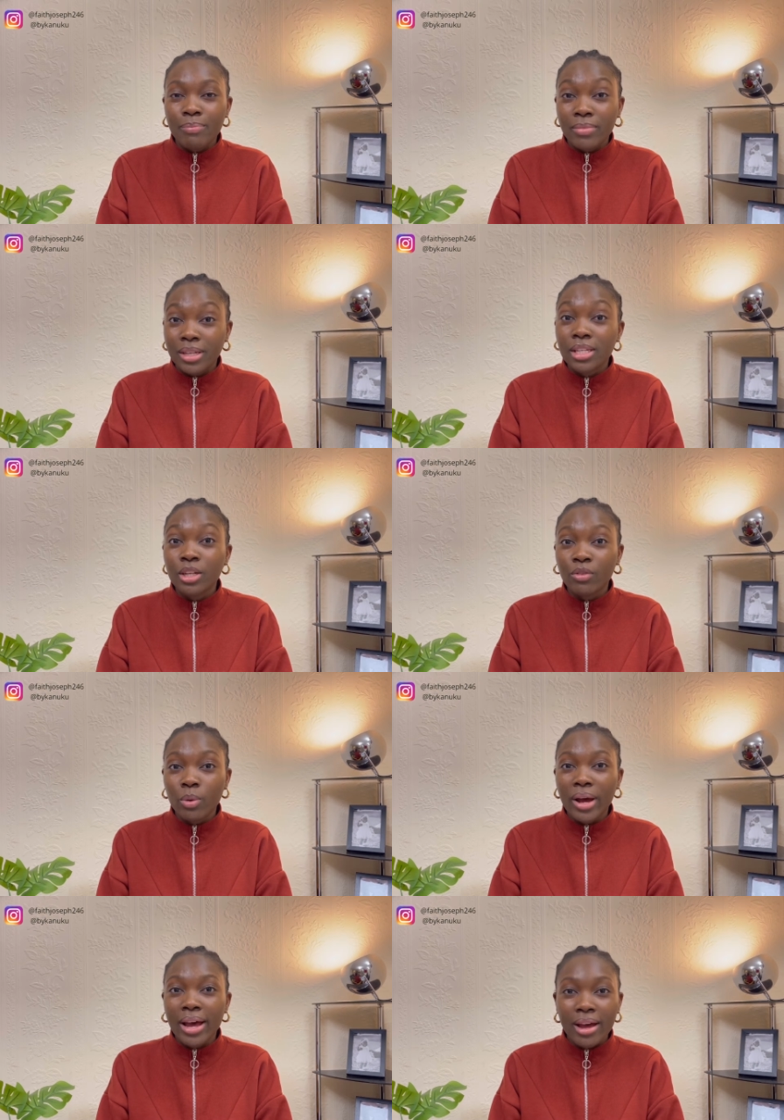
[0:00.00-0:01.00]

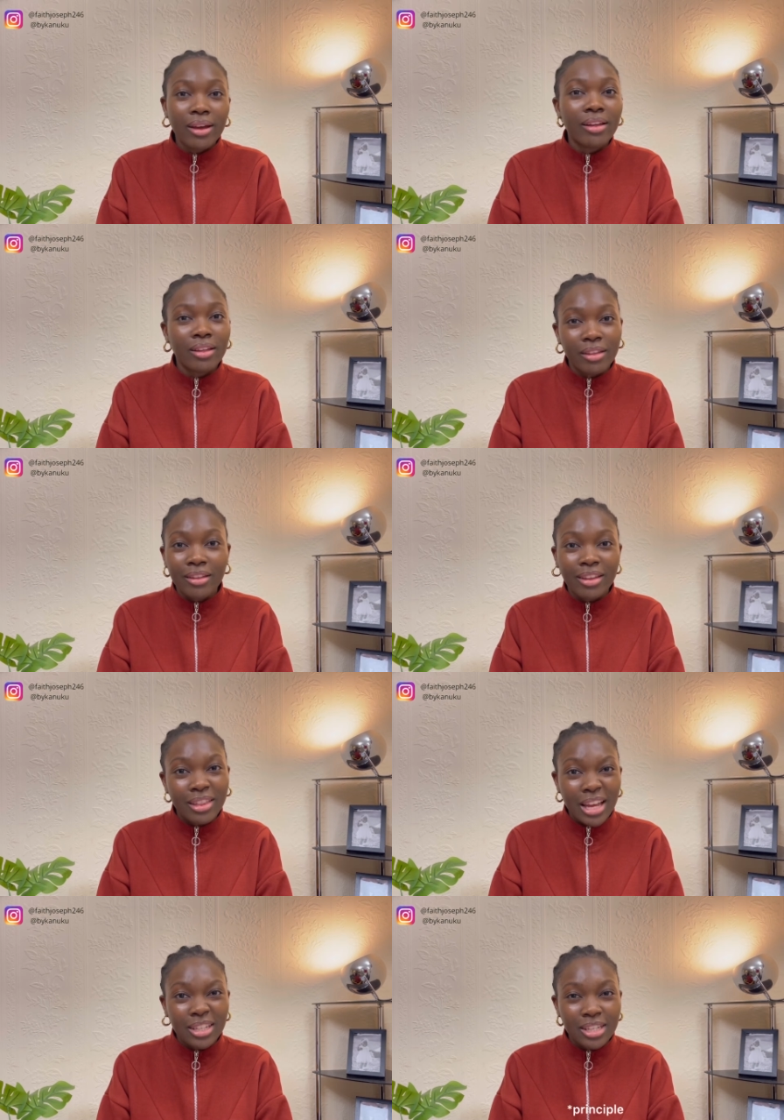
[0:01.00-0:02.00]
silverware,
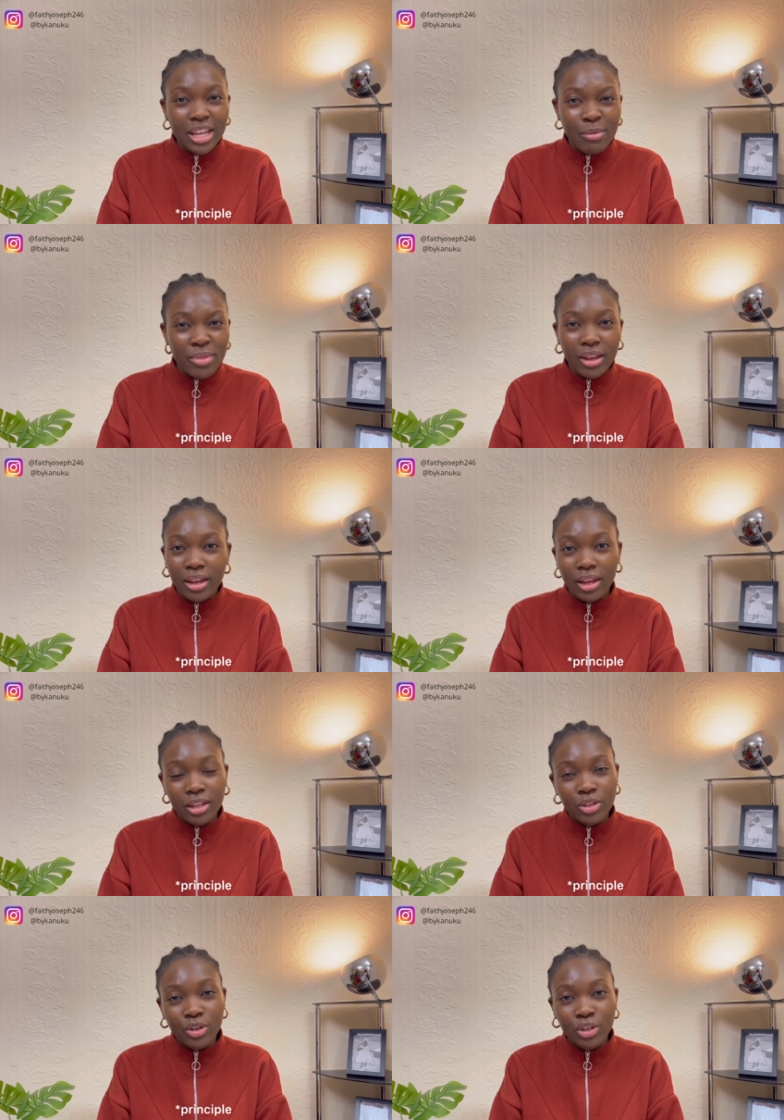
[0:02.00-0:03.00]
that's the same thing.
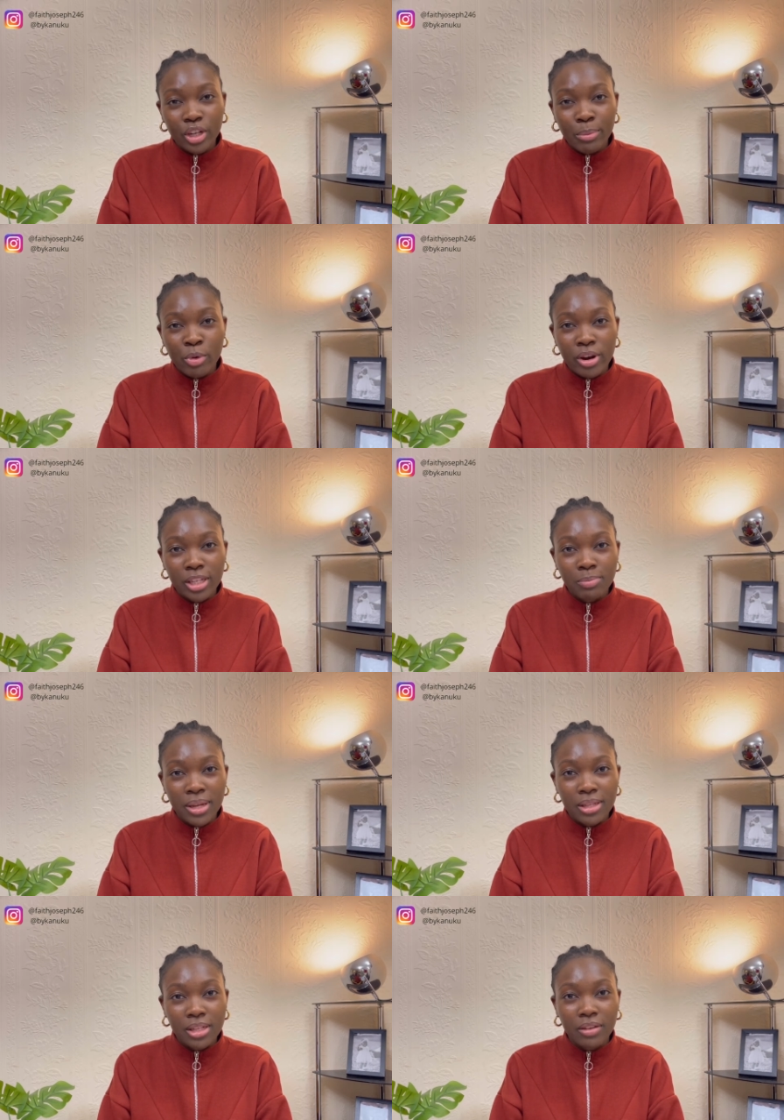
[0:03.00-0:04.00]
It's usually more
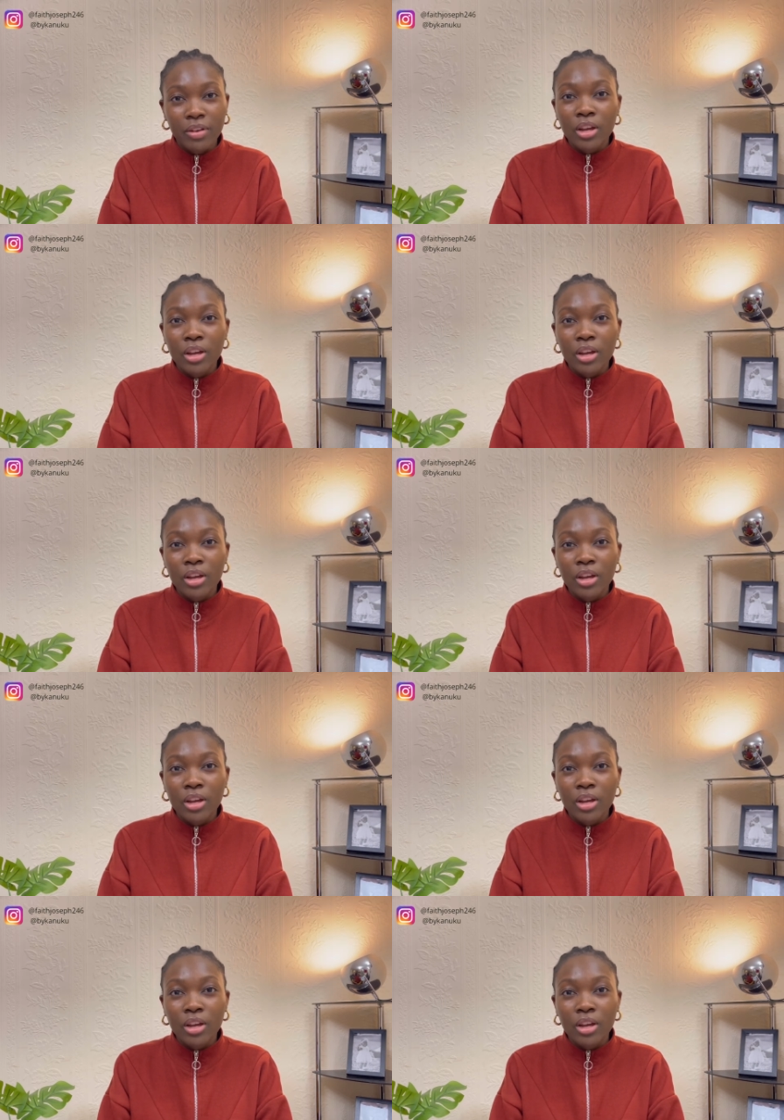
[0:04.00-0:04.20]
expensive